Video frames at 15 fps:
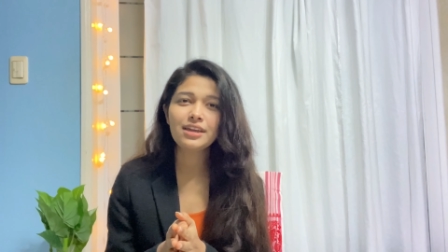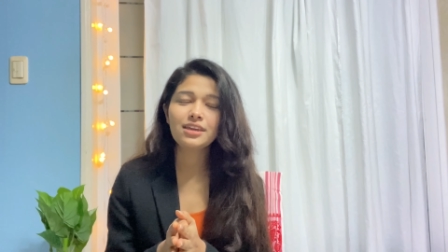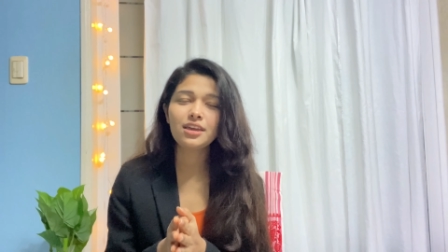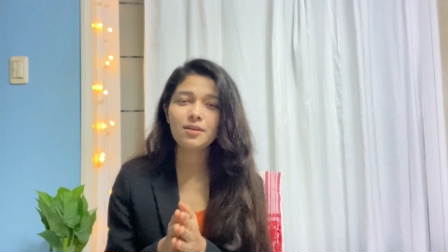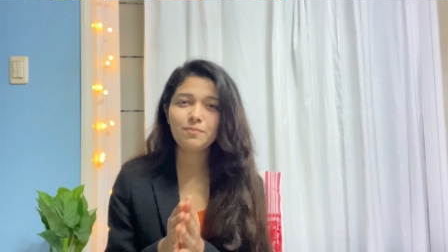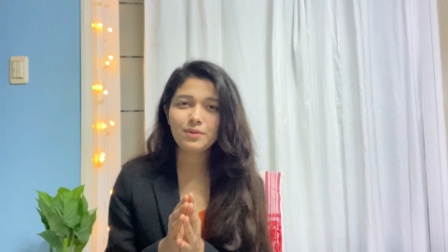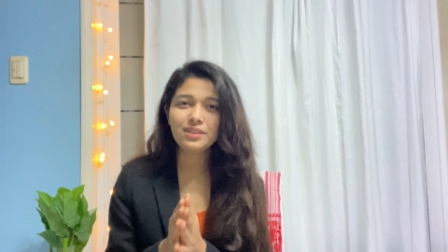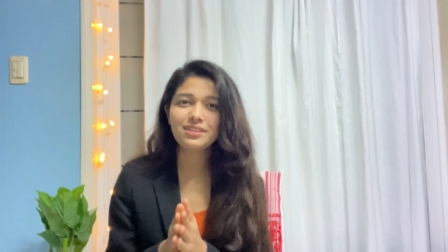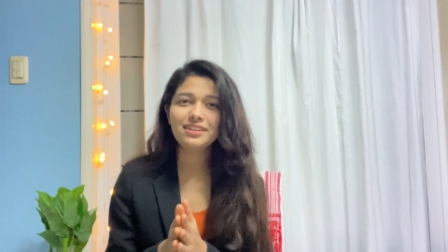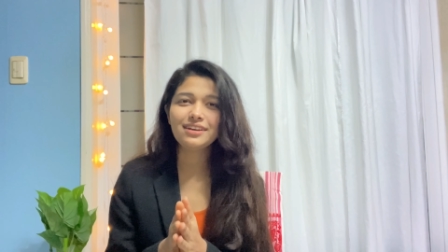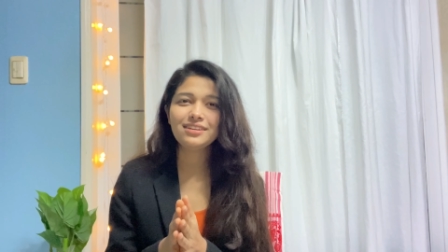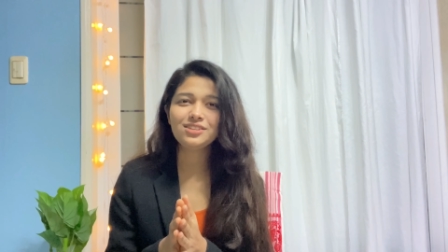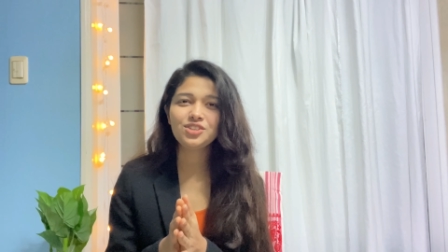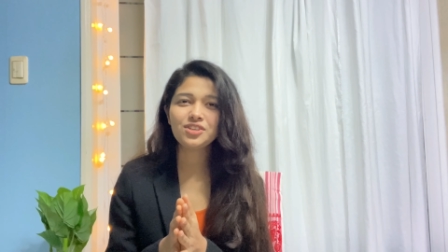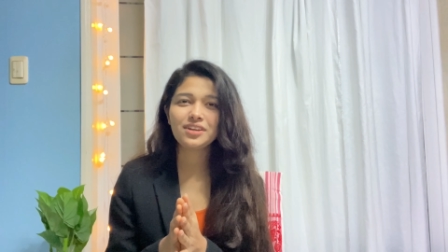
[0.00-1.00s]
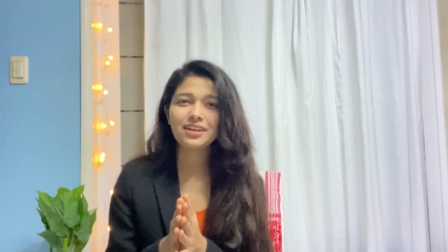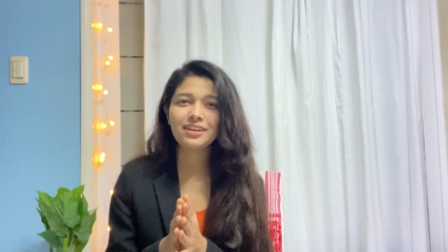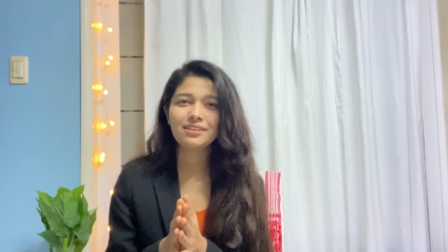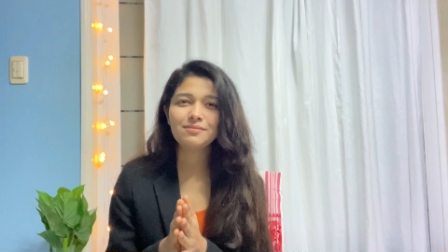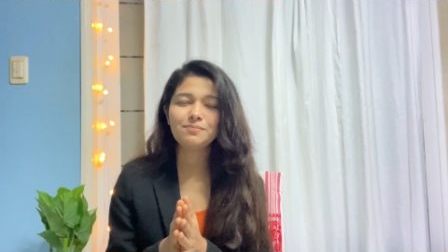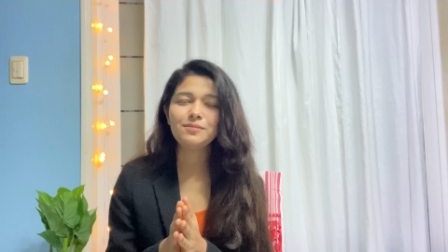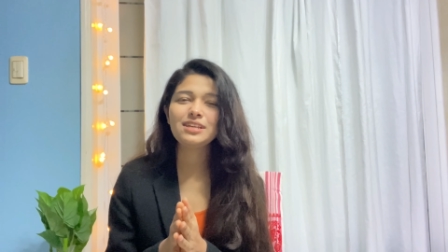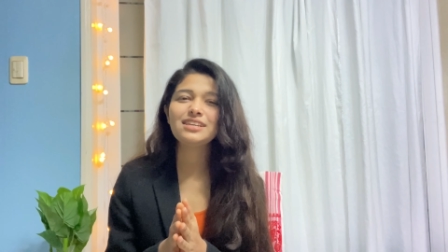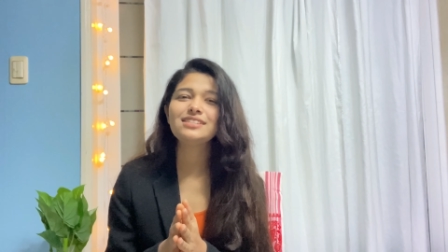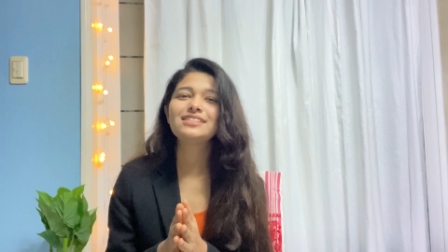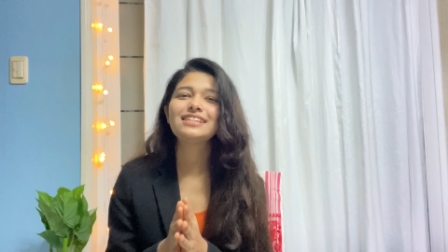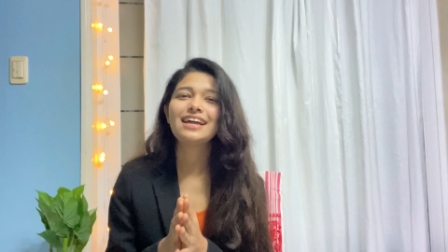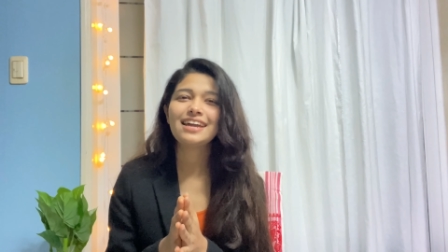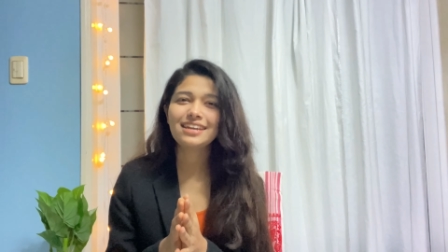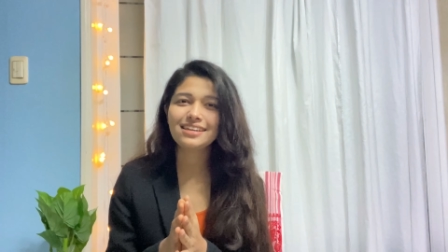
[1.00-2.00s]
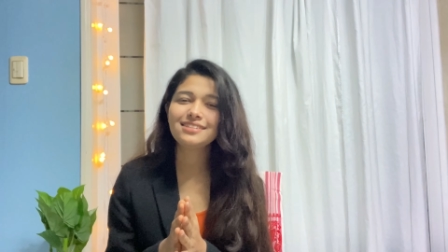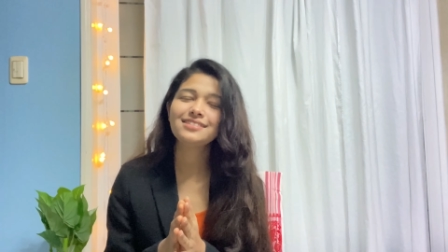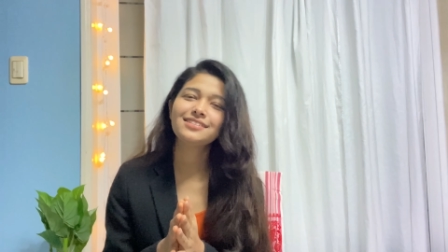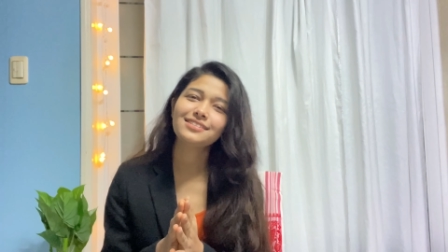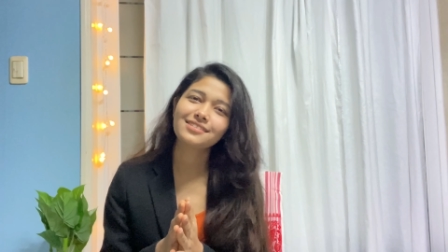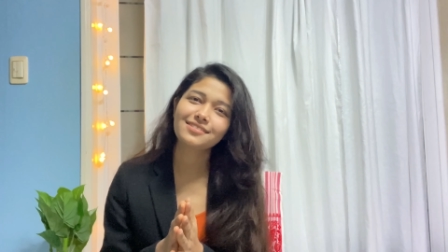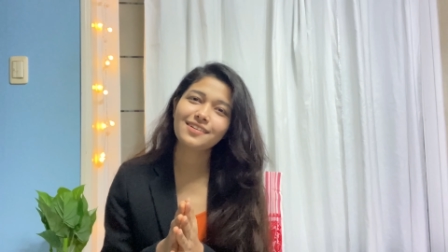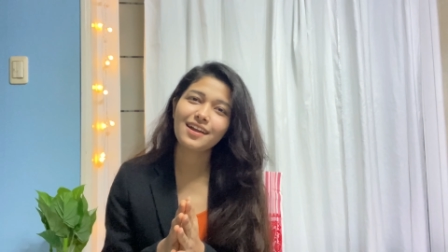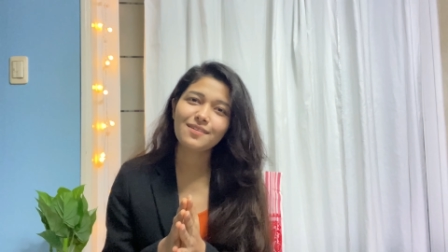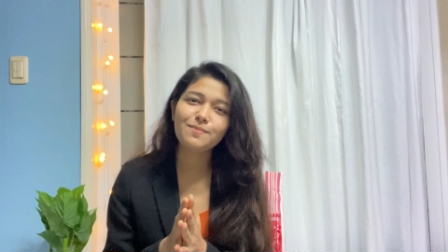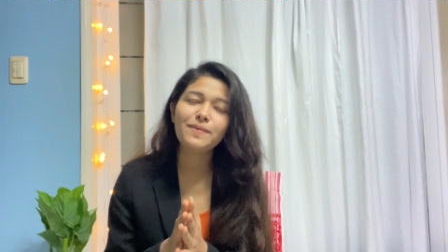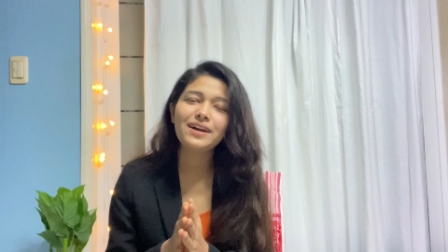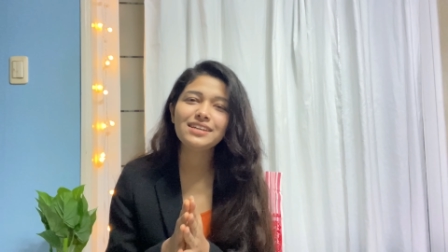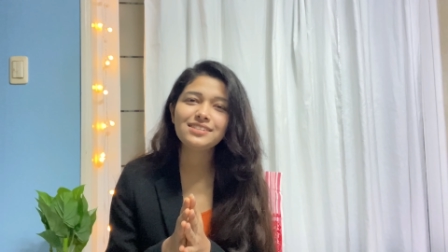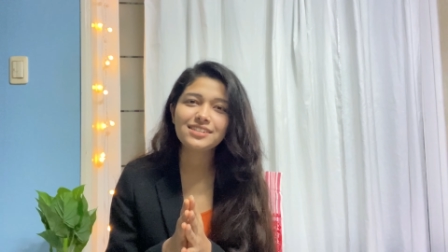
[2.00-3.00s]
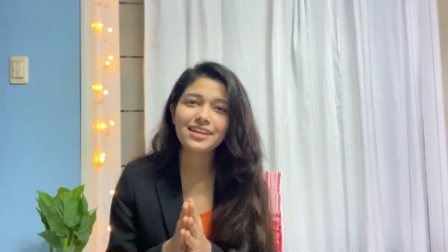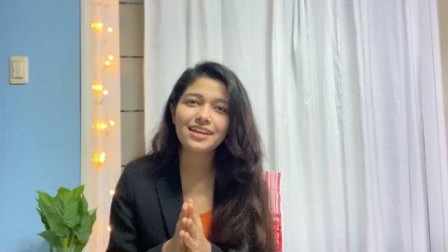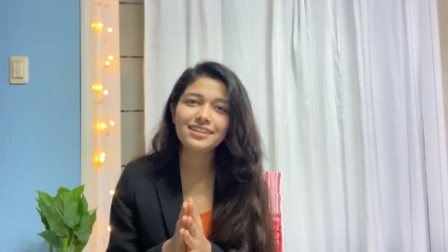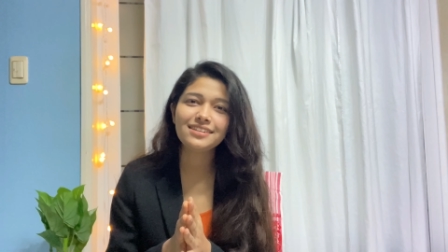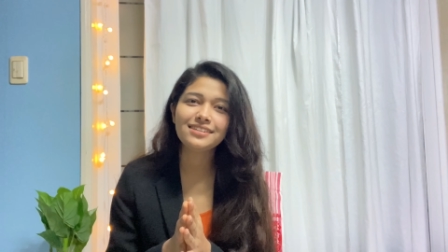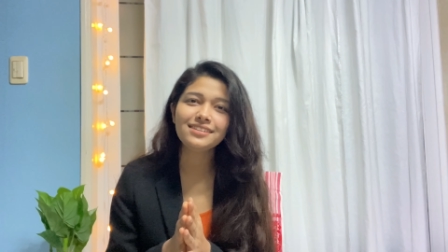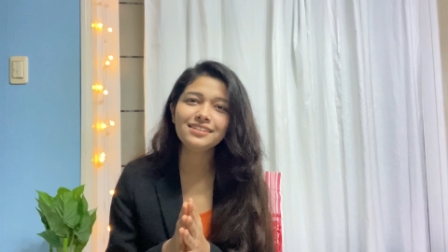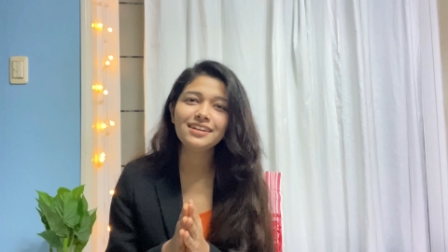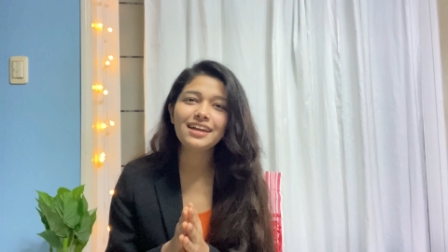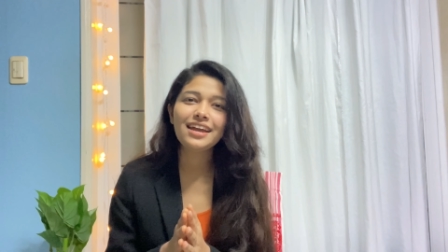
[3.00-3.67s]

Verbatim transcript: Keep in touch and please like and subscribe my channel